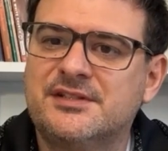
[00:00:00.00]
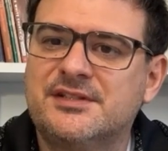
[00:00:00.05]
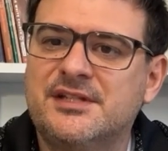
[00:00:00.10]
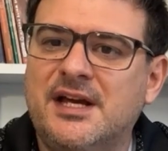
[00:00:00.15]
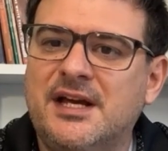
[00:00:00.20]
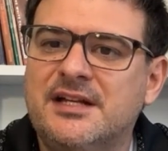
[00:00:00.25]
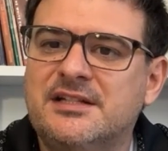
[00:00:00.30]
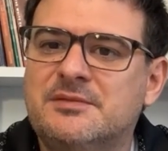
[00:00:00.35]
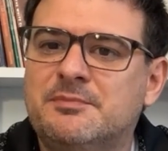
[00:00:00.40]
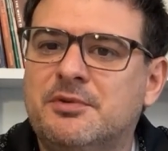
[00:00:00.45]

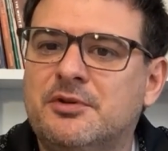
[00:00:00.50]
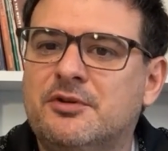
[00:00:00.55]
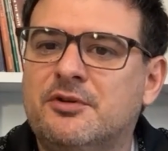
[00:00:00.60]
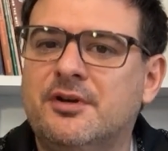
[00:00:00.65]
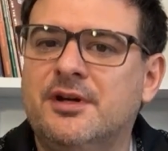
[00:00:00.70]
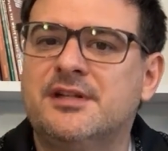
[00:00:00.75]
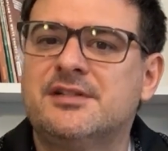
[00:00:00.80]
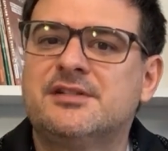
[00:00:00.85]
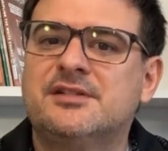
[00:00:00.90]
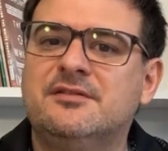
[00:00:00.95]
science
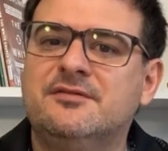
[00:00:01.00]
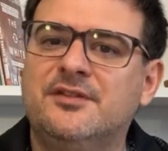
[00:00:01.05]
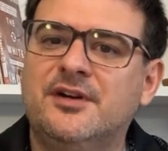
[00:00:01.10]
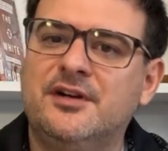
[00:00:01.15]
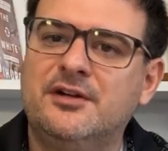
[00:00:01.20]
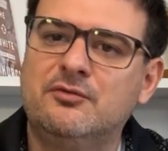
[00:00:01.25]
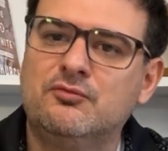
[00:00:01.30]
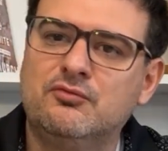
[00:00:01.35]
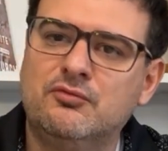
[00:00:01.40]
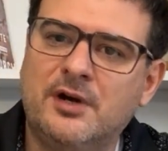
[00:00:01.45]
progressed in a
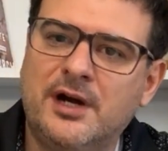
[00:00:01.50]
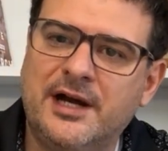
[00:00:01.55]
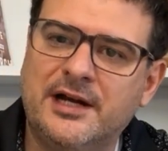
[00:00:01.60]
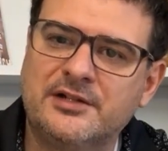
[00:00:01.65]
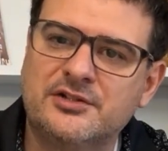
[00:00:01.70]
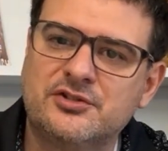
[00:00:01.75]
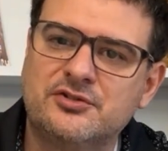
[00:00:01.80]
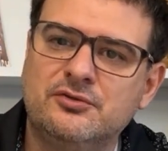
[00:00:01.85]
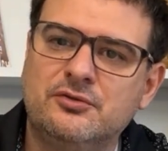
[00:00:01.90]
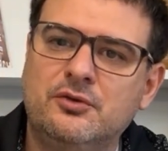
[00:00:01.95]
very
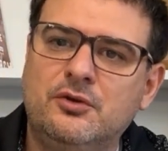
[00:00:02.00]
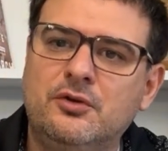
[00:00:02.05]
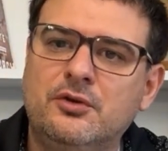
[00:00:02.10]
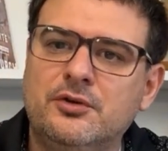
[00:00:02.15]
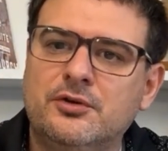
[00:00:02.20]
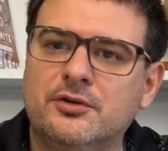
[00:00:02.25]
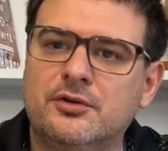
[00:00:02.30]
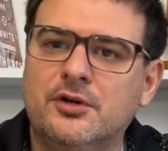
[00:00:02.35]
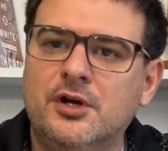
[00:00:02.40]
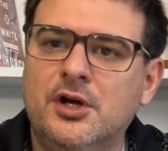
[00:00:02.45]
rational
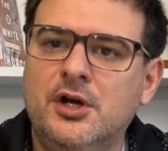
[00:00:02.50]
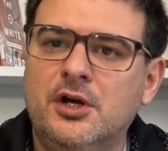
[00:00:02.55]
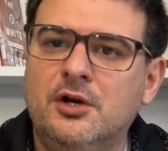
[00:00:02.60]
order.